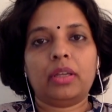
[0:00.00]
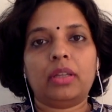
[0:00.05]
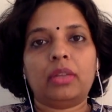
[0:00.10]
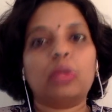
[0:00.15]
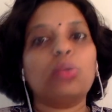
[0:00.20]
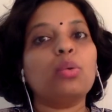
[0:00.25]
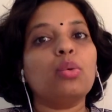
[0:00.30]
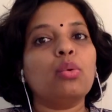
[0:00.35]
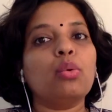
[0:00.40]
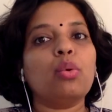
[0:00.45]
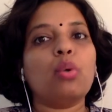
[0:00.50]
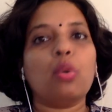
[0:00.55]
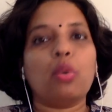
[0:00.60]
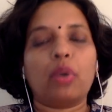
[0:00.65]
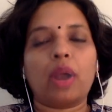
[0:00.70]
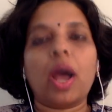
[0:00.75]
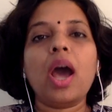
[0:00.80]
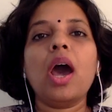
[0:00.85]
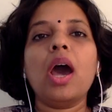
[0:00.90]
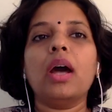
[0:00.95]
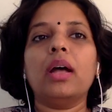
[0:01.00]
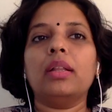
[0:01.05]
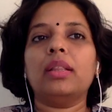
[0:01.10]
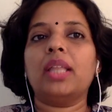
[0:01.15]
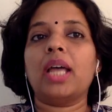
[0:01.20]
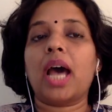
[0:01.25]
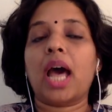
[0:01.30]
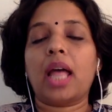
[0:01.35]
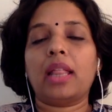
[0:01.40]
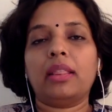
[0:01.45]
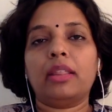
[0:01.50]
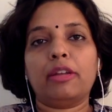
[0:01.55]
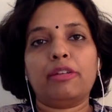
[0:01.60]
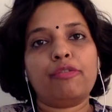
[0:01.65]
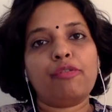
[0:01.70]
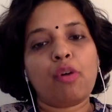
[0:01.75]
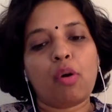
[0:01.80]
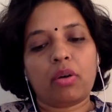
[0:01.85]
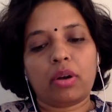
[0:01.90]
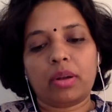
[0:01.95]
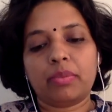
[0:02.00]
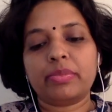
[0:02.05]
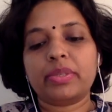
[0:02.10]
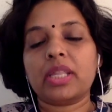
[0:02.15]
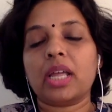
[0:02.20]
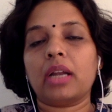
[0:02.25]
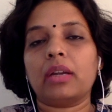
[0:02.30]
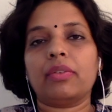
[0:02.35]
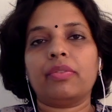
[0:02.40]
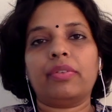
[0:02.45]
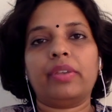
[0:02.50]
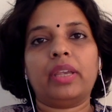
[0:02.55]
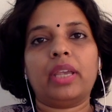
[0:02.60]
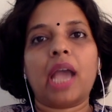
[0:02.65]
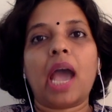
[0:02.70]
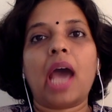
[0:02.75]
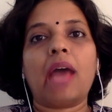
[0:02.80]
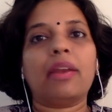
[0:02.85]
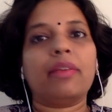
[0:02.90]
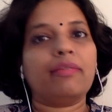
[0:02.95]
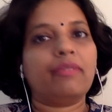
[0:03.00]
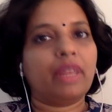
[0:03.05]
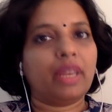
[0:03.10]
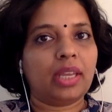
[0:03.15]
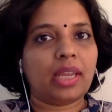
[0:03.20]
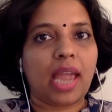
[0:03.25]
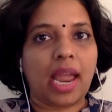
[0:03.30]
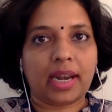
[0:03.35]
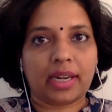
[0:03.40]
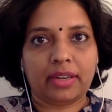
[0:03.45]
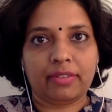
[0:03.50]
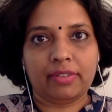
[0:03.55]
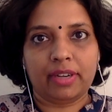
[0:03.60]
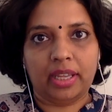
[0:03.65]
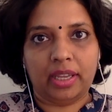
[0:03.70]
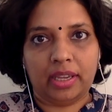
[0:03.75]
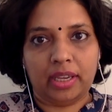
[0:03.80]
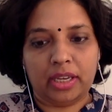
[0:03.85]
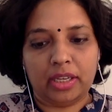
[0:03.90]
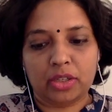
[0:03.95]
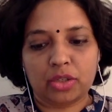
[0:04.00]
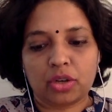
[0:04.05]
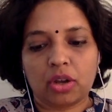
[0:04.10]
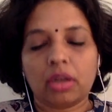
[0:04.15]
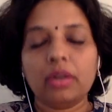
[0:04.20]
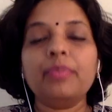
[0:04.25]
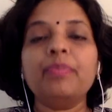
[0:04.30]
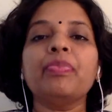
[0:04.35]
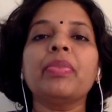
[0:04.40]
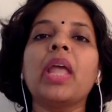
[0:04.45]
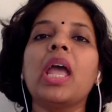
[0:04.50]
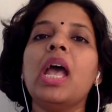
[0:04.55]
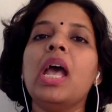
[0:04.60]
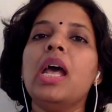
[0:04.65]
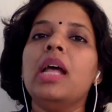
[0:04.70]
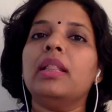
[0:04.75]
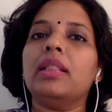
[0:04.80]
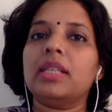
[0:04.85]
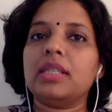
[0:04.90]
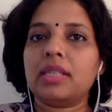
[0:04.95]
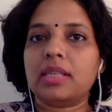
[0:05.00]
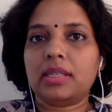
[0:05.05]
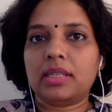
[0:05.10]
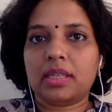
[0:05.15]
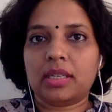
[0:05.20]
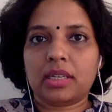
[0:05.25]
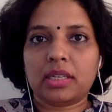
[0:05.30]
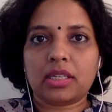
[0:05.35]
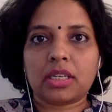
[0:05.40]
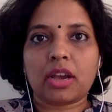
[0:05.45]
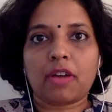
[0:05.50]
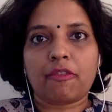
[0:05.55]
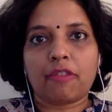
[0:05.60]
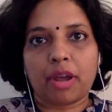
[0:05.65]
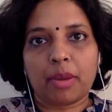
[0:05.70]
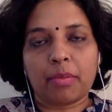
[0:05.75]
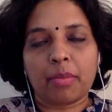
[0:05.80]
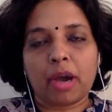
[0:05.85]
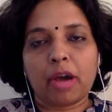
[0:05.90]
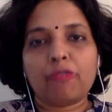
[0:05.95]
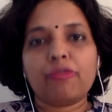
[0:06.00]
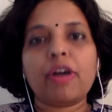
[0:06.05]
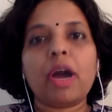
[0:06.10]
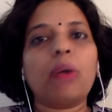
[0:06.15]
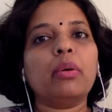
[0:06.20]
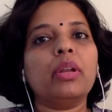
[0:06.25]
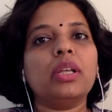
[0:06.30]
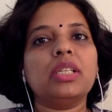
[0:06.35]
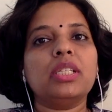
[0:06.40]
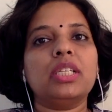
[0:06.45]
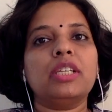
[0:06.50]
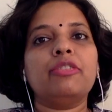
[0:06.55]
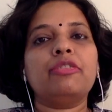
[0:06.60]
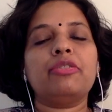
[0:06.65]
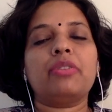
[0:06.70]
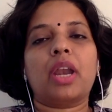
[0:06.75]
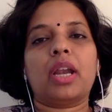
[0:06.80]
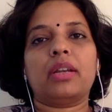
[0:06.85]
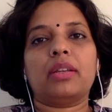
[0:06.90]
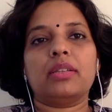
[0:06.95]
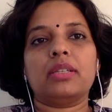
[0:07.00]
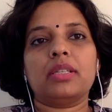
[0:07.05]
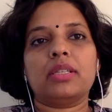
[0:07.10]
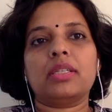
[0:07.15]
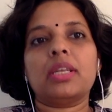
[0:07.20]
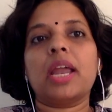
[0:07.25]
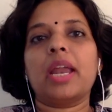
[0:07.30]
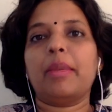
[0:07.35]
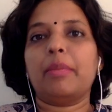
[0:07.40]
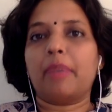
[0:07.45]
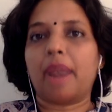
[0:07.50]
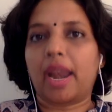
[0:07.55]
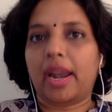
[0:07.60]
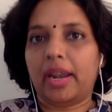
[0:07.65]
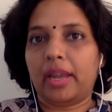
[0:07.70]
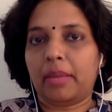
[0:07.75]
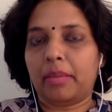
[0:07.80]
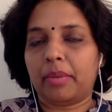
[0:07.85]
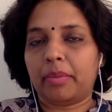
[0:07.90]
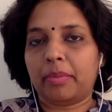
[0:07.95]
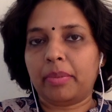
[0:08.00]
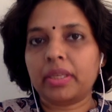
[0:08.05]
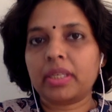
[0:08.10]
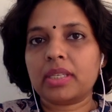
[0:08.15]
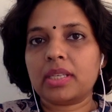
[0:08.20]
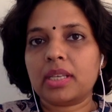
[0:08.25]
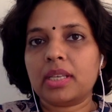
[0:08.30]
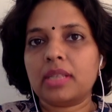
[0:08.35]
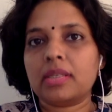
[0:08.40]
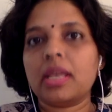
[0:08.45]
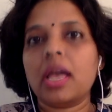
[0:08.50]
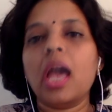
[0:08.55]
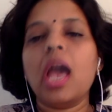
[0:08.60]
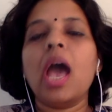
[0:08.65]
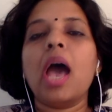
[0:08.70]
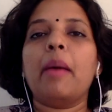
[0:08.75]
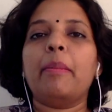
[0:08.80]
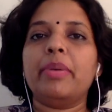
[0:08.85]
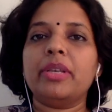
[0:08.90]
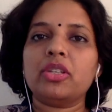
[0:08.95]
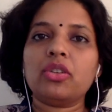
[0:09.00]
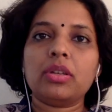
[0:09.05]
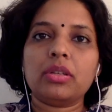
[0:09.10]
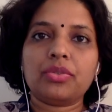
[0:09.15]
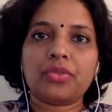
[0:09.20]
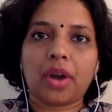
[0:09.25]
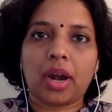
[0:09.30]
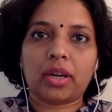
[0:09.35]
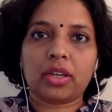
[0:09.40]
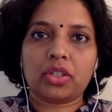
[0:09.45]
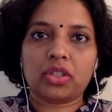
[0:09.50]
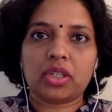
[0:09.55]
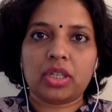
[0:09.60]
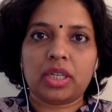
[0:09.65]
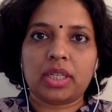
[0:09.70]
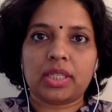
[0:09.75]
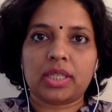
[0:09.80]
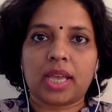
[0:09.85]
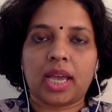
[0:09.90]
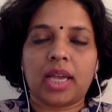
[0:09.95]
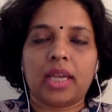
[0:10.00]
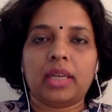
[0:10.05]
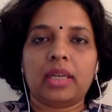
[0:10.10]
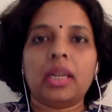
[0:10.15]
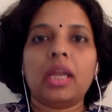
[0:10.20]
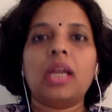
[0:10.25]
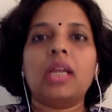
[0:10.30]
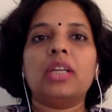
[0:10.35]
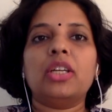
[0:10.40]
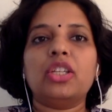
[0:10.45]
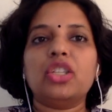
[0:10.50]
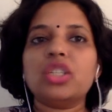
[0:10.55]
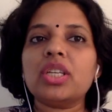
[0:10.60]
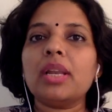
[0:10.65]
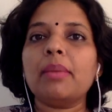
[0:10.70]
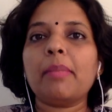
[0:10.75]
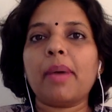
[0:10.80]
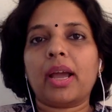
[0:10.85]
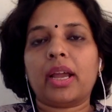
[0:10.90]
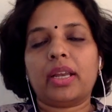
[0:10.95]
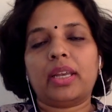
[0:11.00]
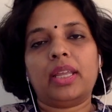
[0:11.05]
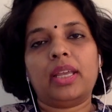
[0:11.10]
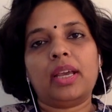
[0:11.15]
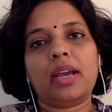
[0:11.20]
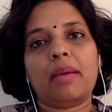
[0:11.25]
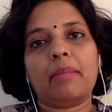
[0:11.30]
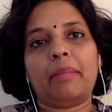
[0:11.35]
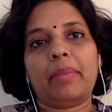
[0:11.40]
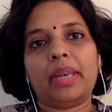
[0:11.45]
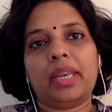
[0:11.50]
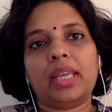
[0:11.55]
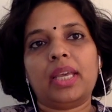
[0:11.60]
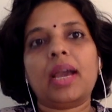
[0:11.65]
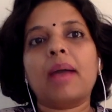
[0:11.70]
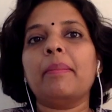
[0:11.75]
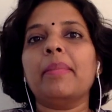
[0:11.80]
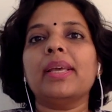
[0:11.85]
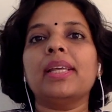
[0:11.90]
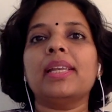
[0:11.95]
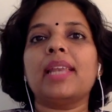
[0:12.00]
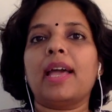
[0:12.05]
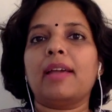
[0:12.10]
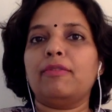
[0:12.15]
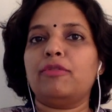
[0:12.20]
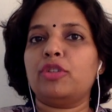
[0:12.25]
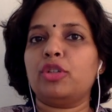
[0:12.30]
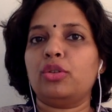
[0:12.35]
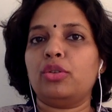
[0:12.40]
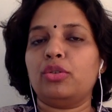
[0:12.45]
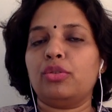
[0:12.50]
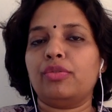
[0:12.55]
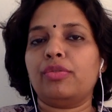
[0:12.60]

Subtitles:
through Quora, the other forums that we are very actively engaged on. This is Sirisha Varma, founder chief strategist at Branding by Pixels, a business strategy design digital marketing company coming live to you